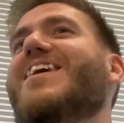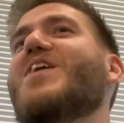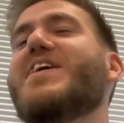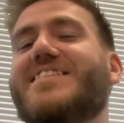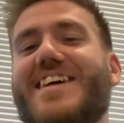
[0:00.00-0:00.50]

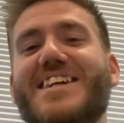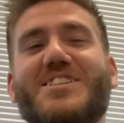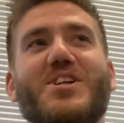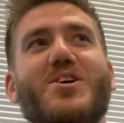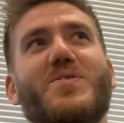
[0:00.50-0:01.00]
Are they
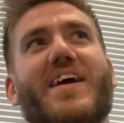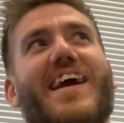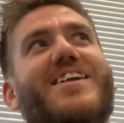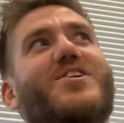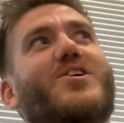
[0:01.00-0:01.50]
teaching you
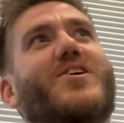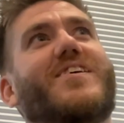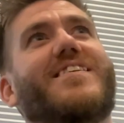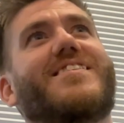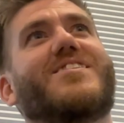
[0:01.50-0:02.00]
in
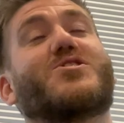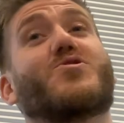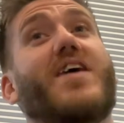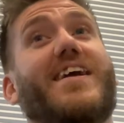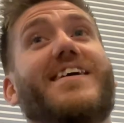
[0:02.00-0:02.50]
your
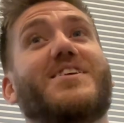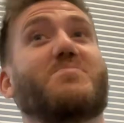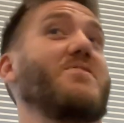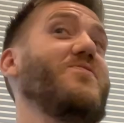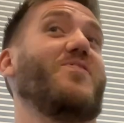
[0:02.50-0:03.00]

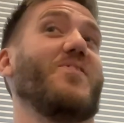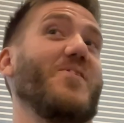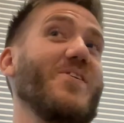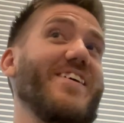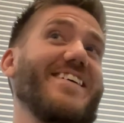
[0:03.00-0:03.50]
trainings
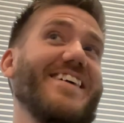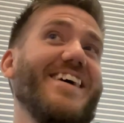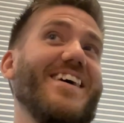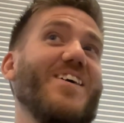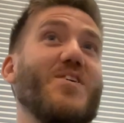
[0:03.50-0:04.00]
before
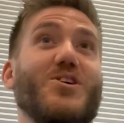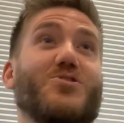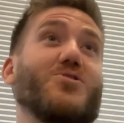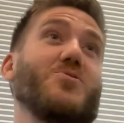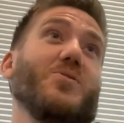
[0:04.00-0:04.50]
or your
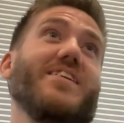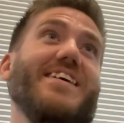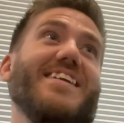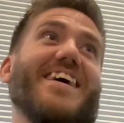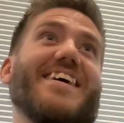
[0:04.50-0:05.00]

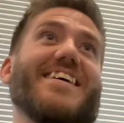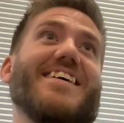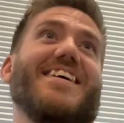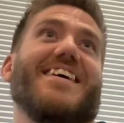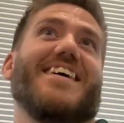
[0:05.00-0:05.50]
schooling, like
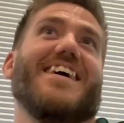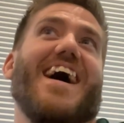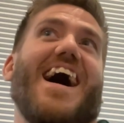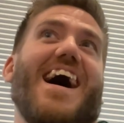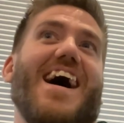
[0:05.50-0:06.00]

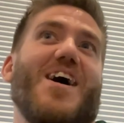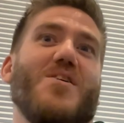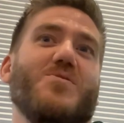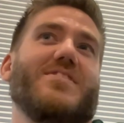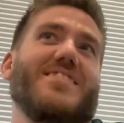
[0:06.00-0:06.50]

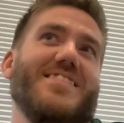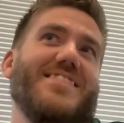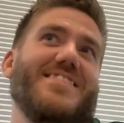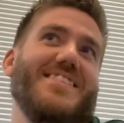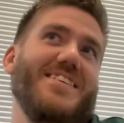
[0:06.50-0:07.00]
how to
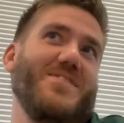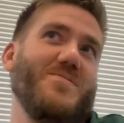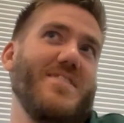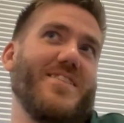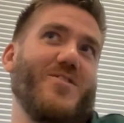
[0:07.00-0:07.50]
deal
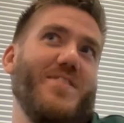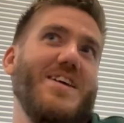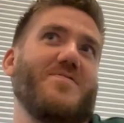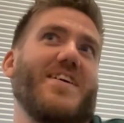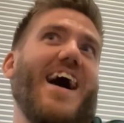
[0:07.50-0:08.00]
with
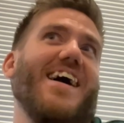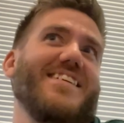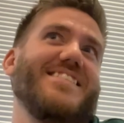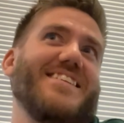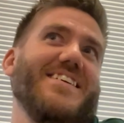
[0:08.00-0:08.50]
grief and how
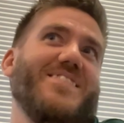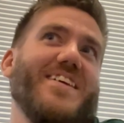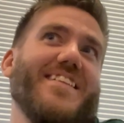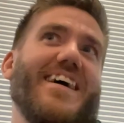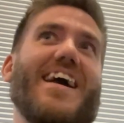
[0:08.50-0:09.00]
to deal
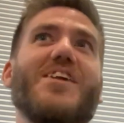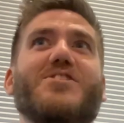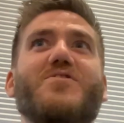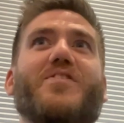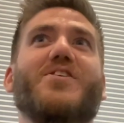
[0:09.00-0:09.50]
with, like, how to
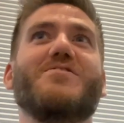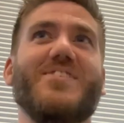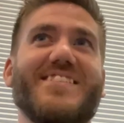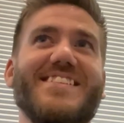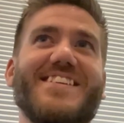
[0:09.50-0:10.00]
do
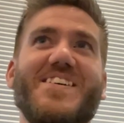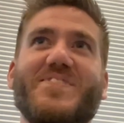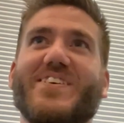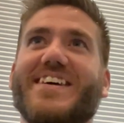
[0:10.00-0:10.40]
funerals and stuff?